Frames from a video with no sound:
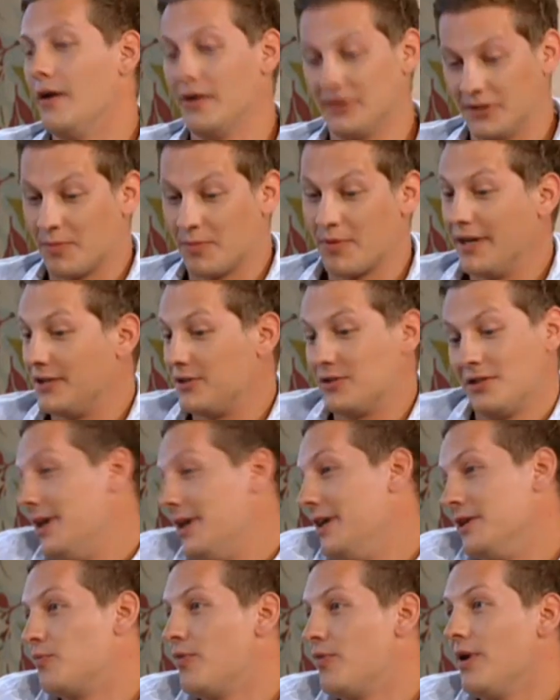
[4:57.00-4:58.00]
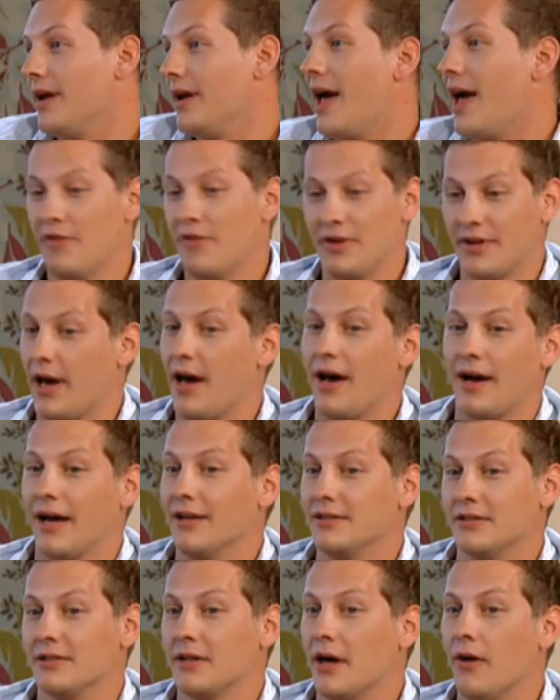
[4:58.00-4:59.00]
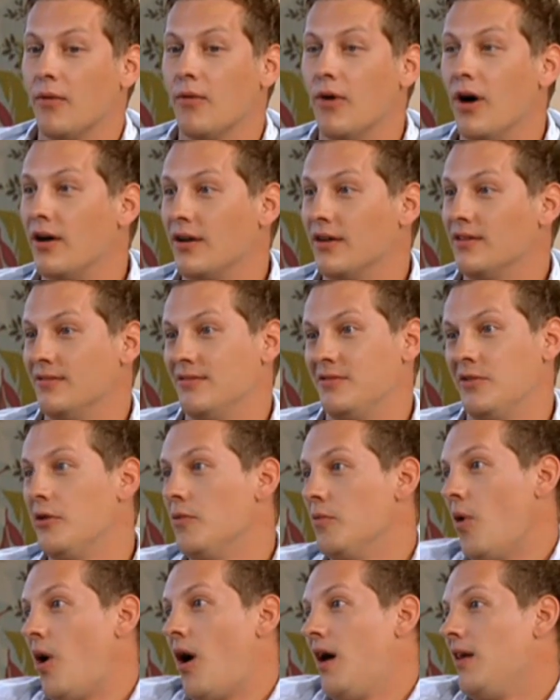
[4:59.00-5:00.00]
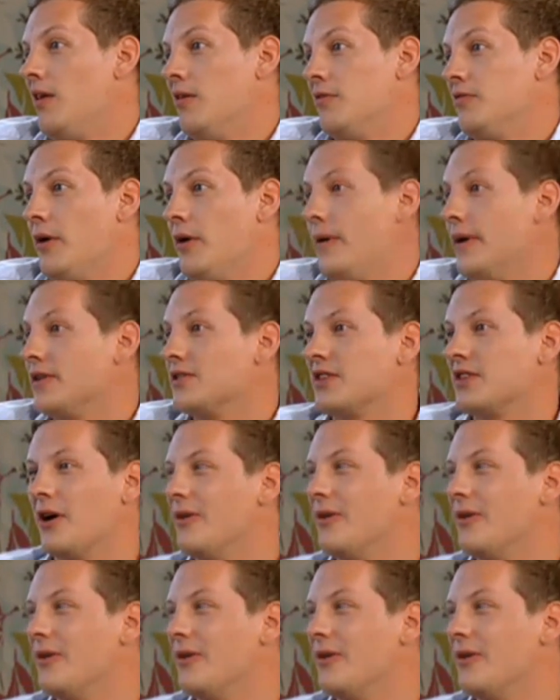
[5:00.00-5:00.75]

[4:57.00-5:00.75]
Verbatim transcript: You know, it's a pretty, it's brilliant. Every day I get to go to work and do what I love doing.